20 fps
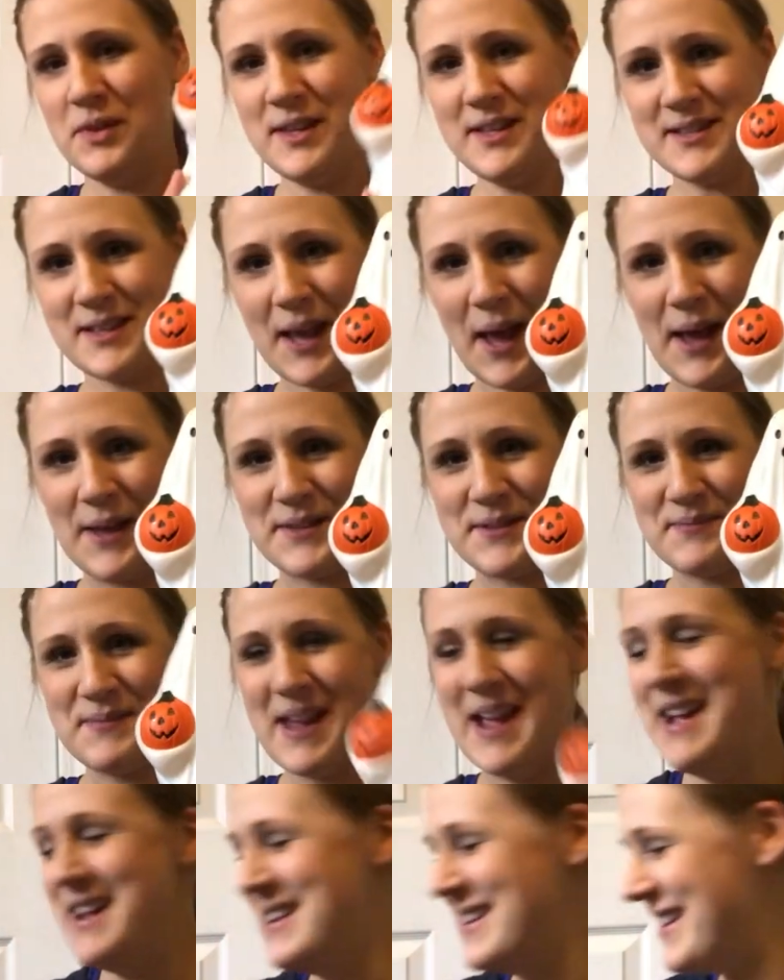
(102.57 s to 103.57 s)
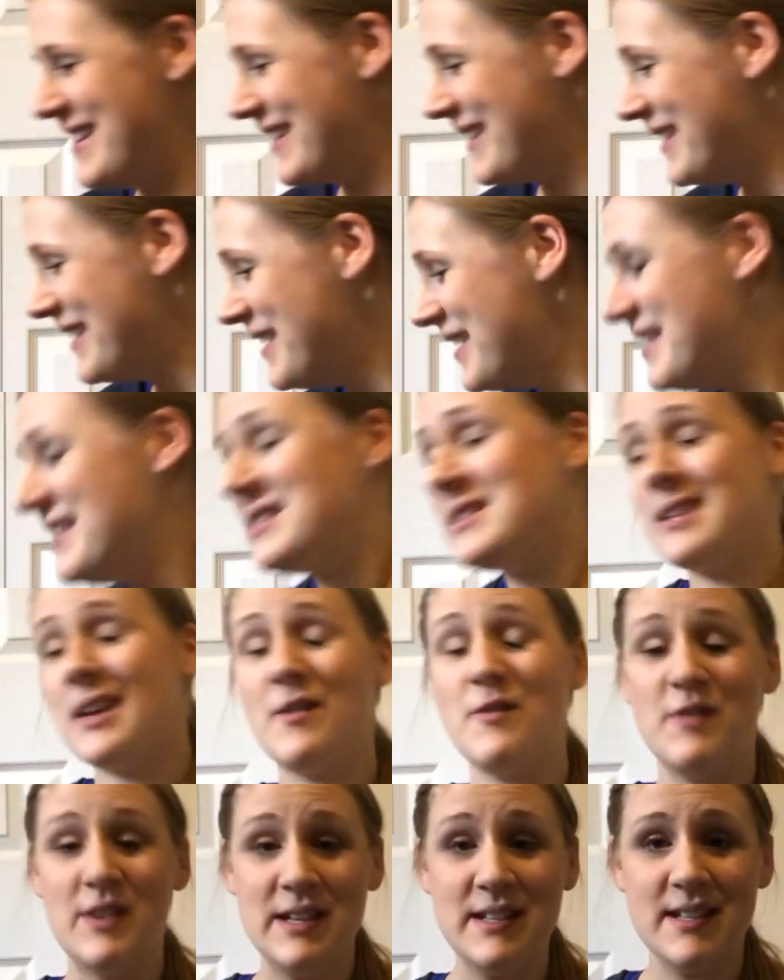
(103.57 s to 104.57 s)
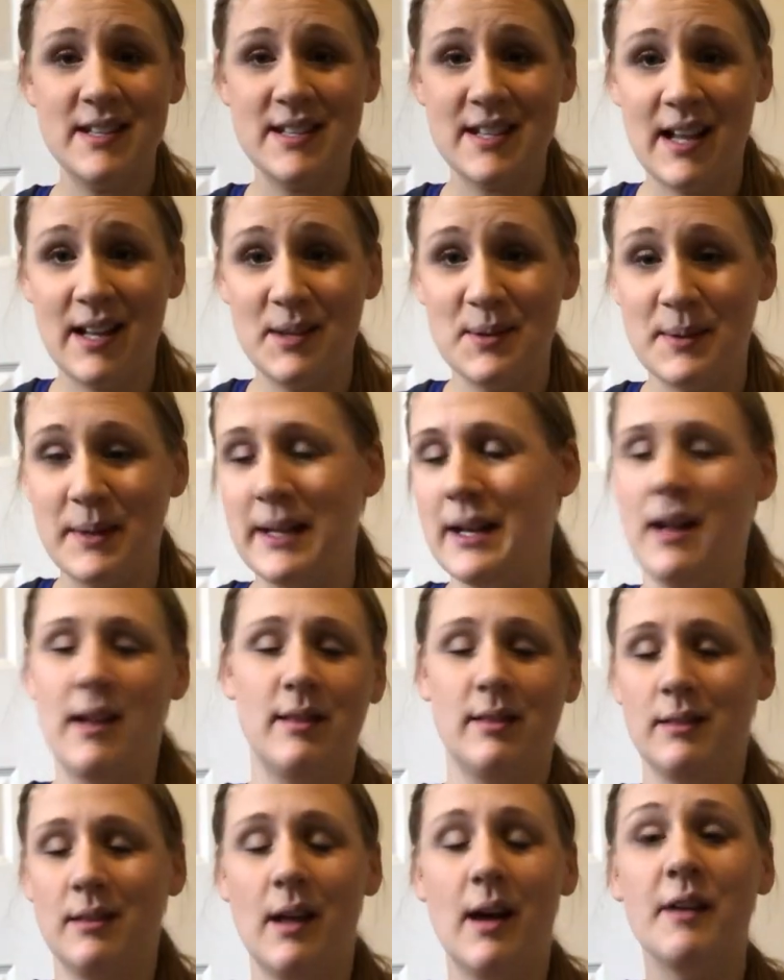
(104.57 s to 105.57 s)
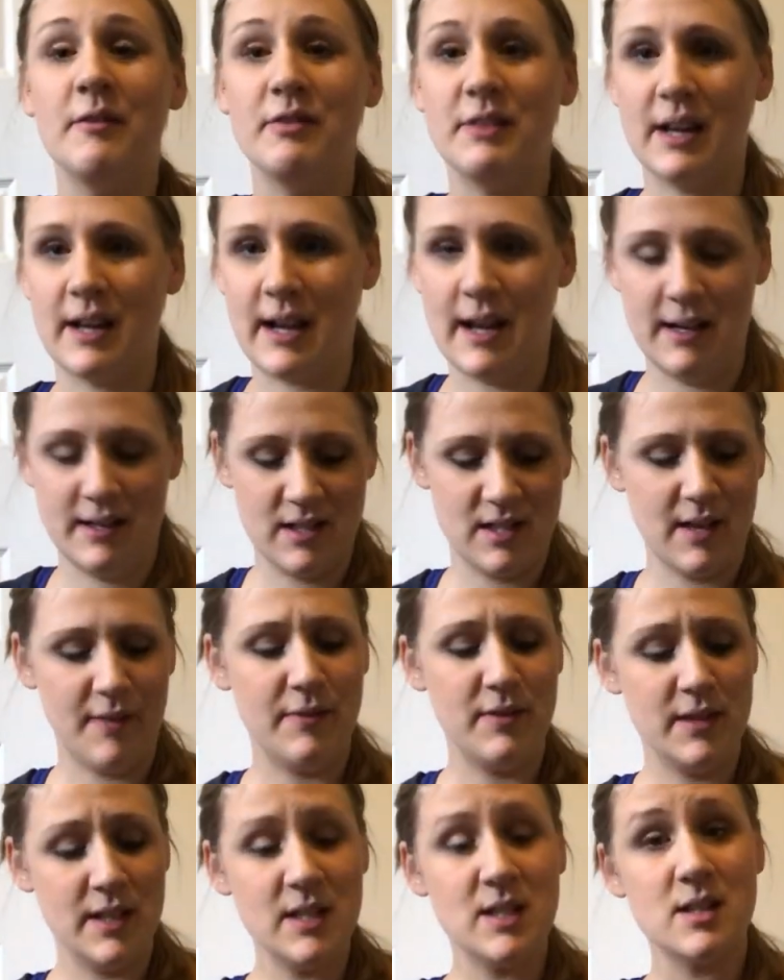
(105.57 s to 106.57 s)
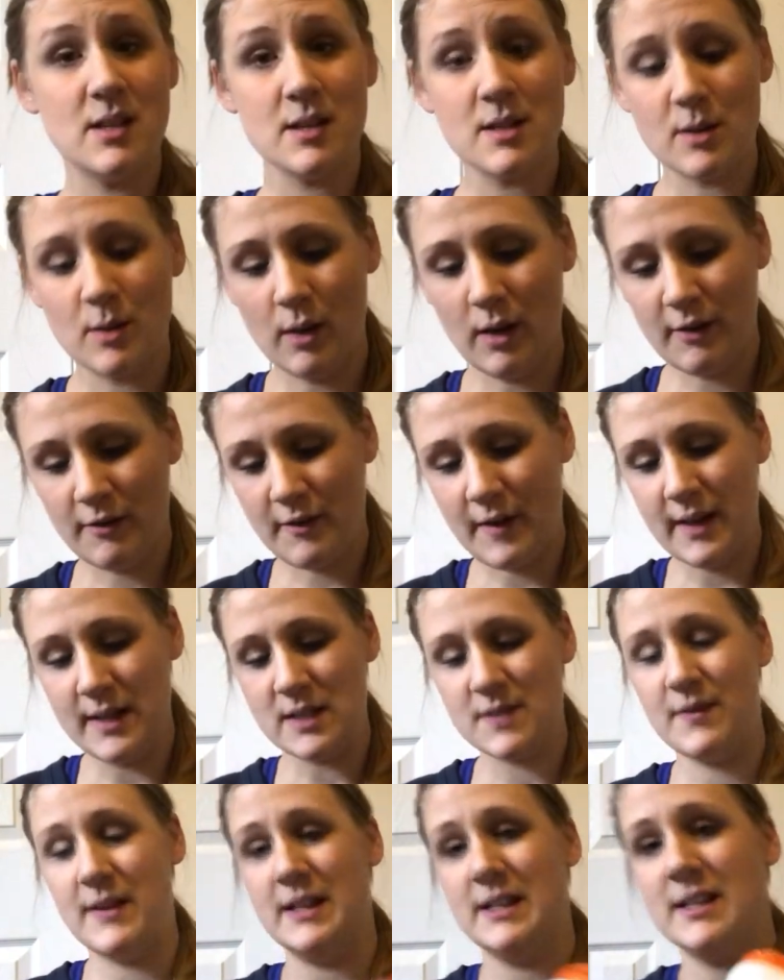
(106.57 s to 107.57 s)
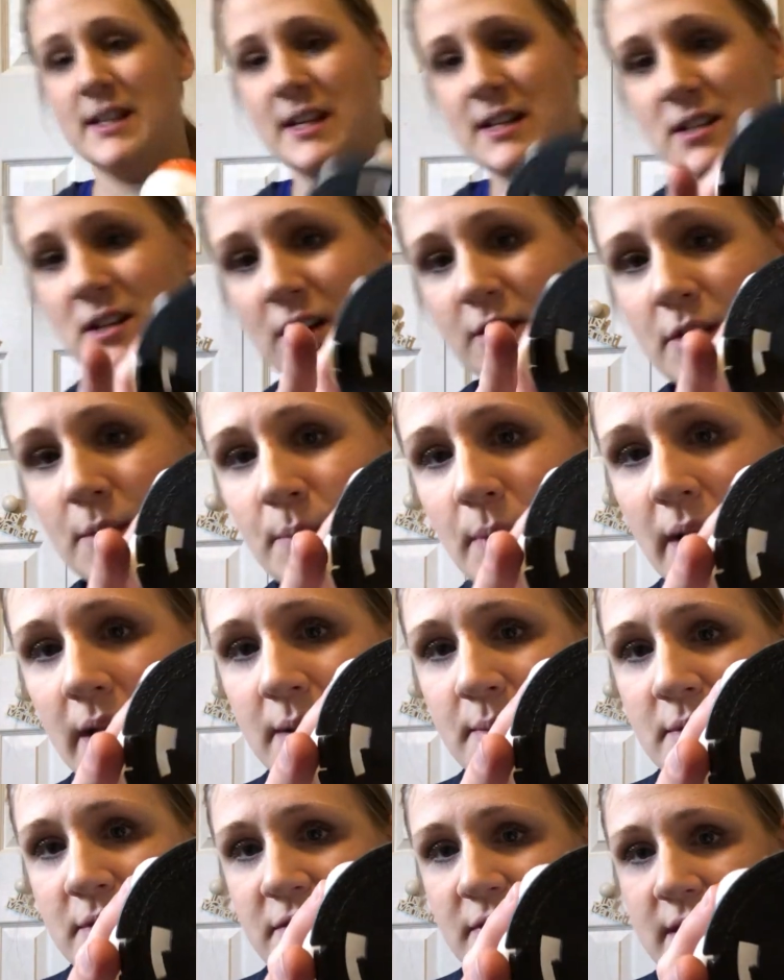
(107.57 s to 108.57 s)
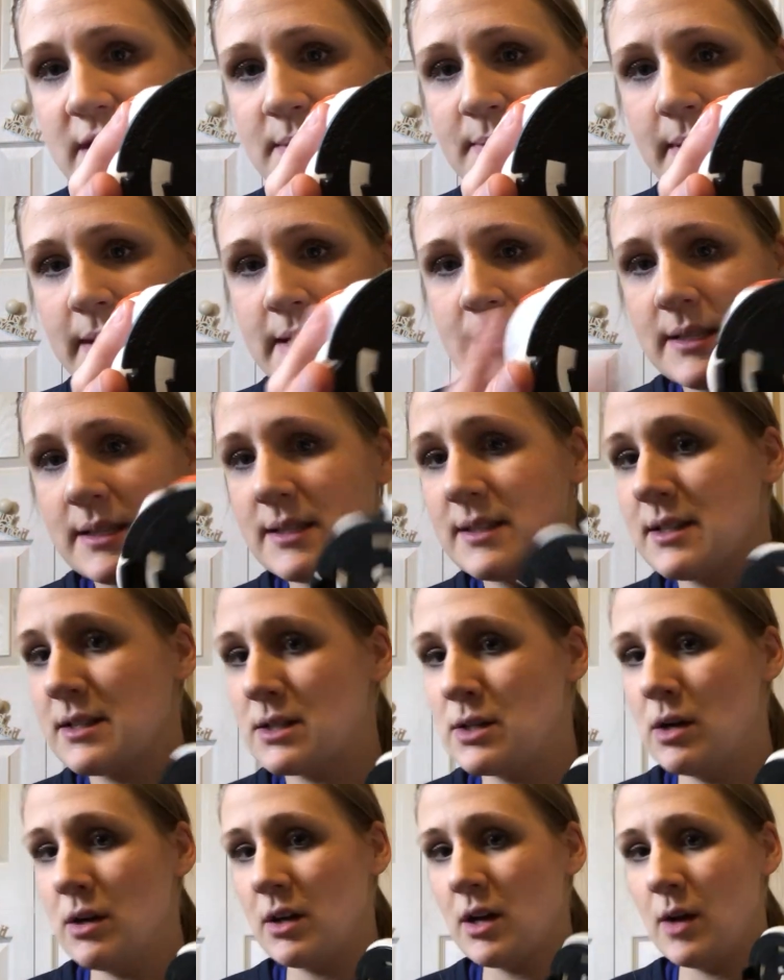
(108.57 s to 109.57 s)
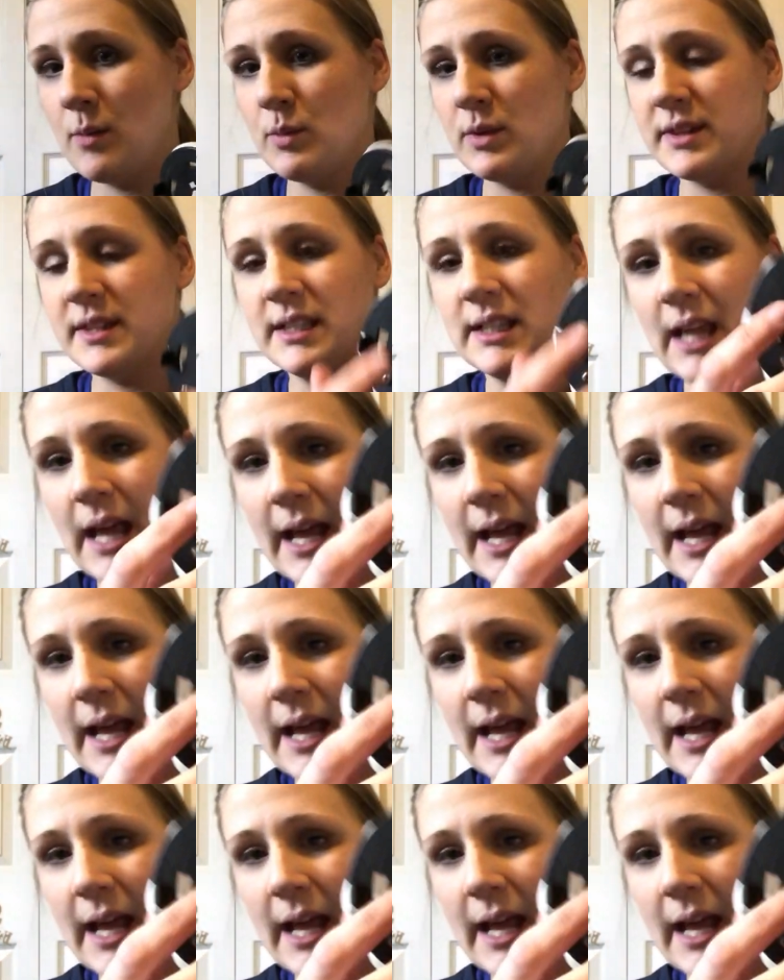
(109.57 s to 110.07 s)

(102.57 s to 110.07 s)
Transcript: these guys. So vintage Halloween, I love that kind of stuff, and this does qualify as vintage. On the bottom of these pieces, does not come with the